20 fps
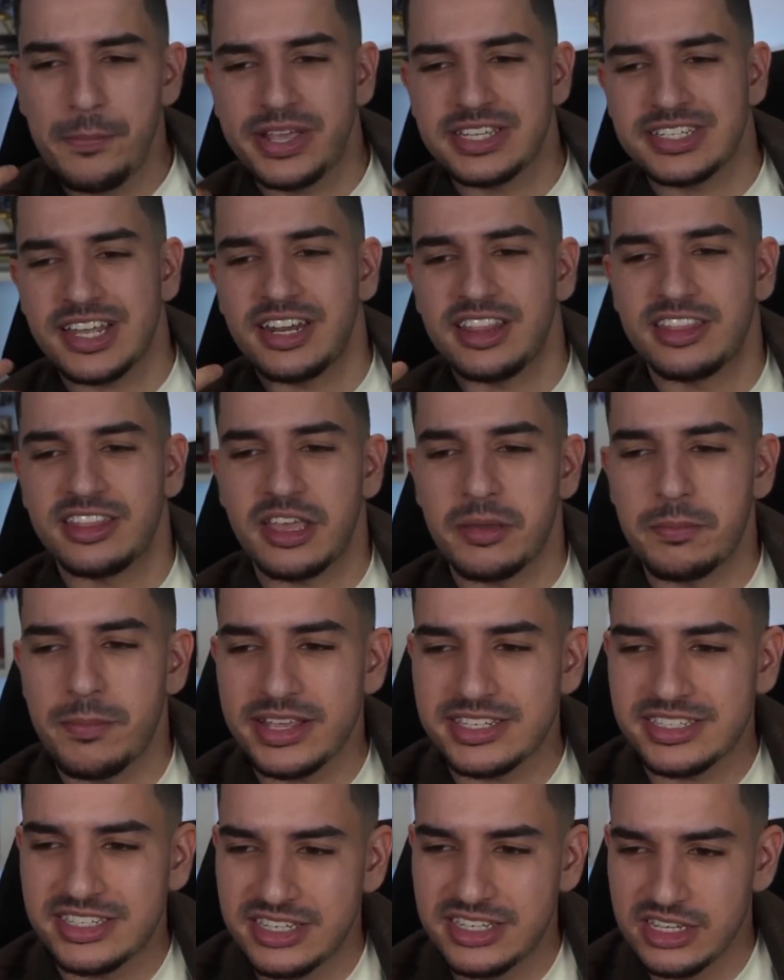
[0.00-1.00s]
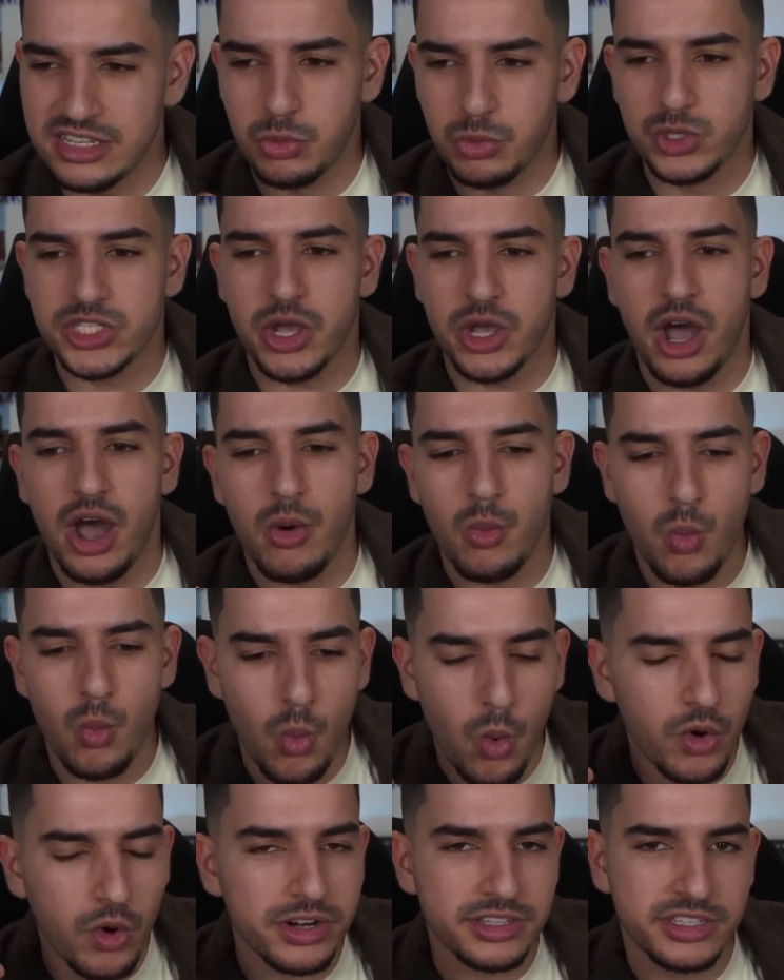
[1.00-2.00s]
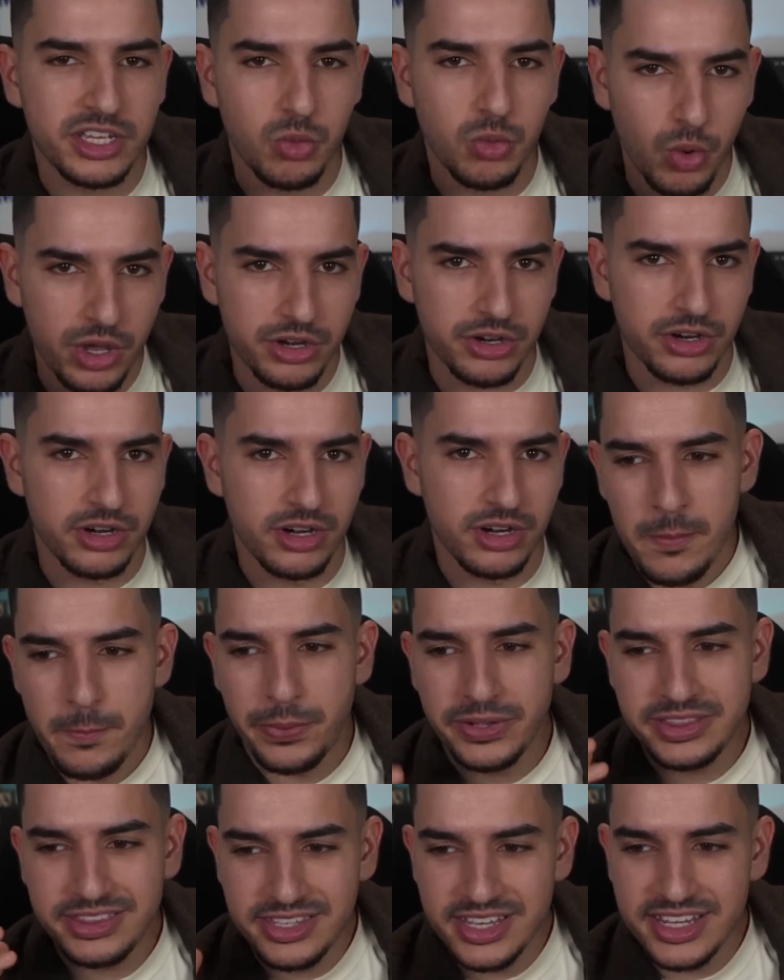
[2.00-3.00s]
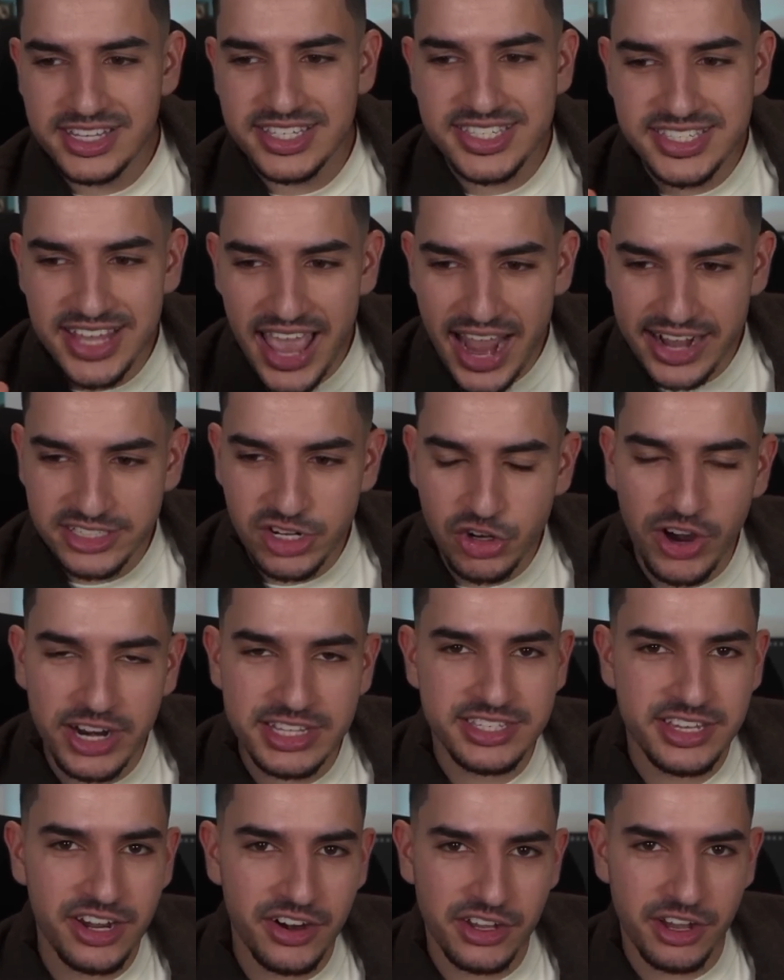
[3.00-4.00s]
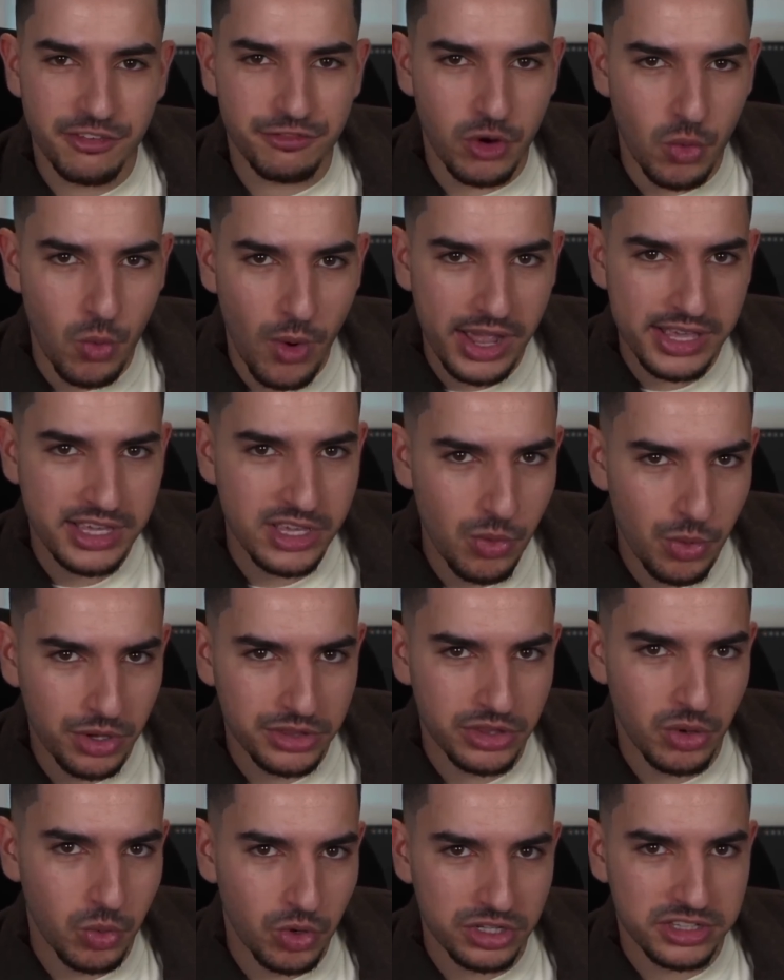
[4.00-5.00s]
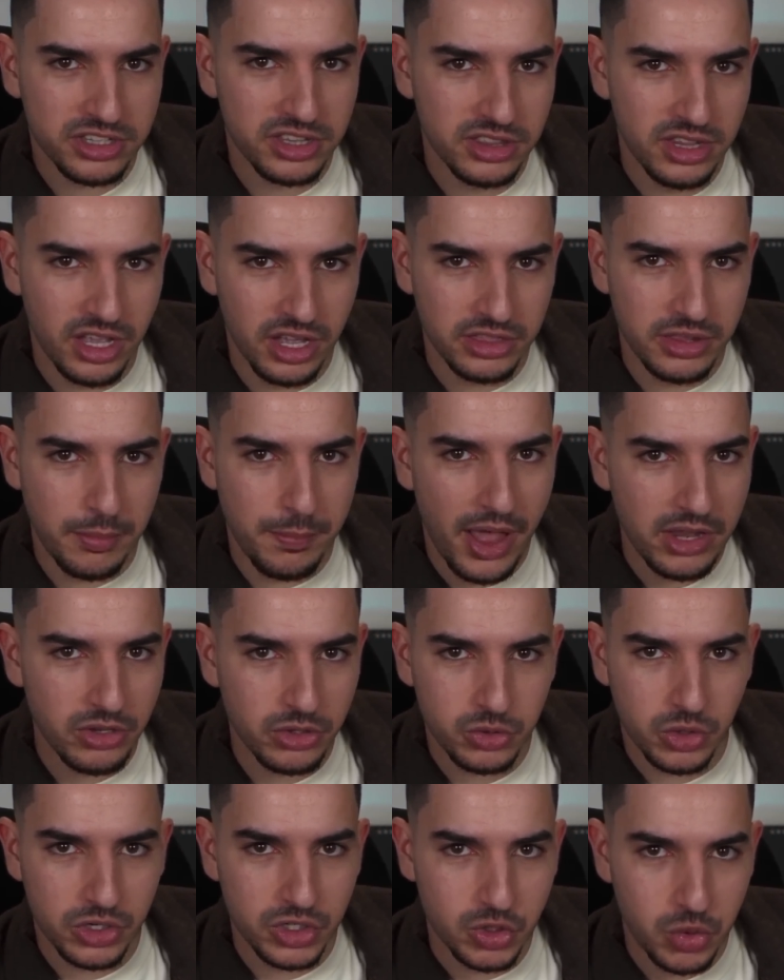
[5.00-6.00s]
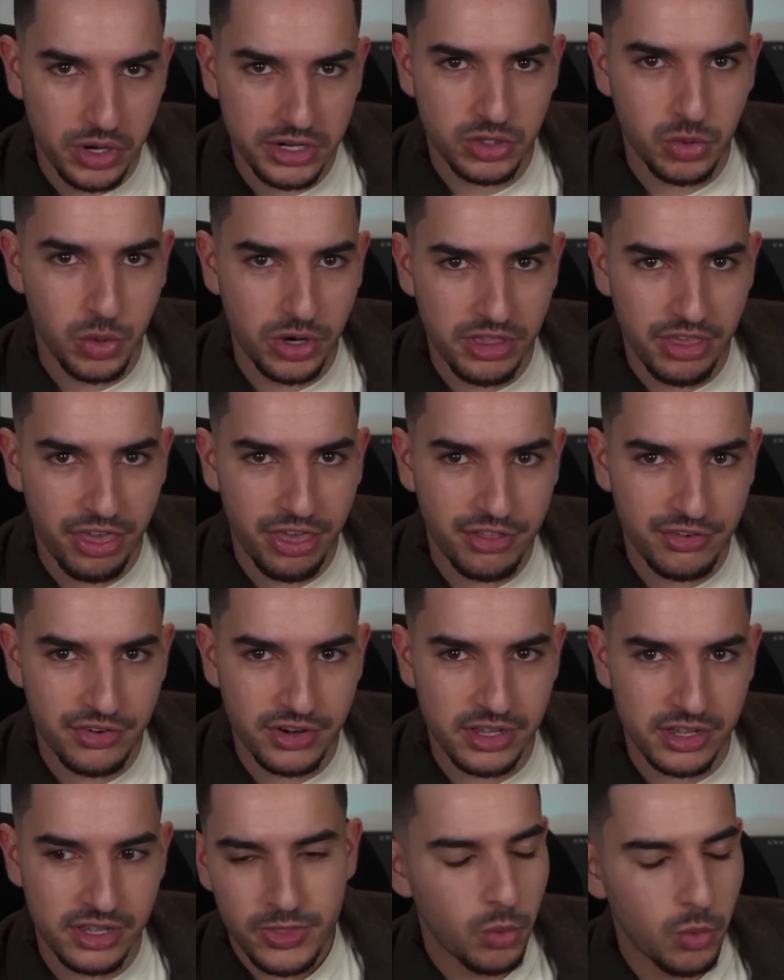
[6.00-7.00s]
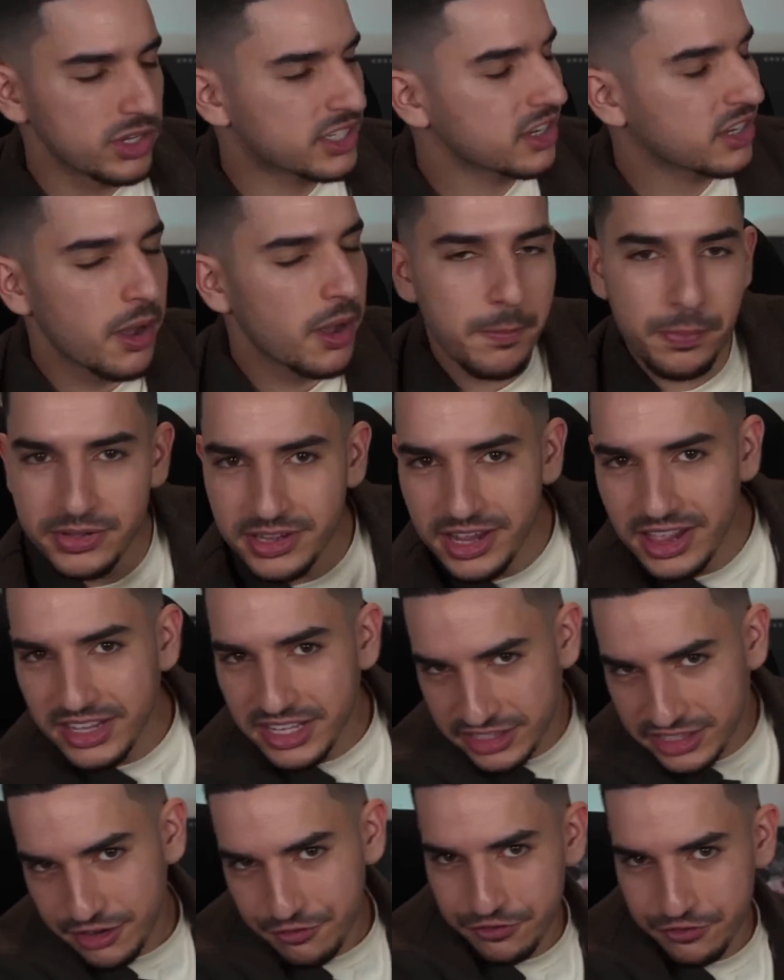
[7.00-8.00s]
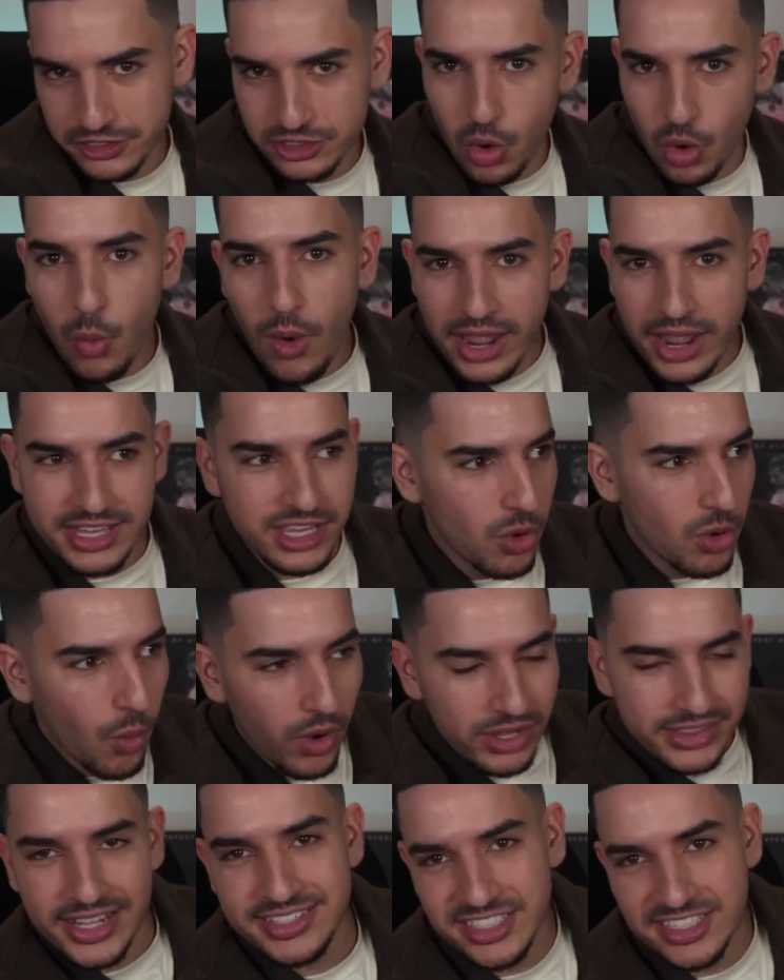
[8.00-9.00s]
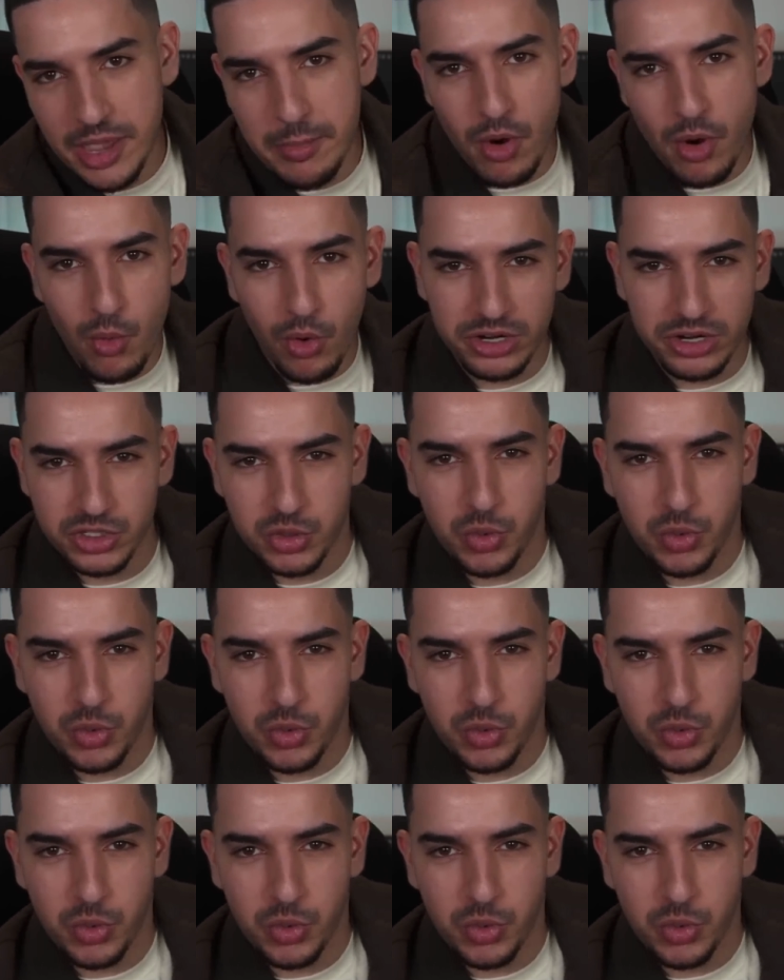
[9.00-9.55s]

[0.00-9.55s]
because I didn't think Messi was a warranted winner, but the exact criteria for why he won the Ballon d'Or in 2023 was completely different to why he won that same award in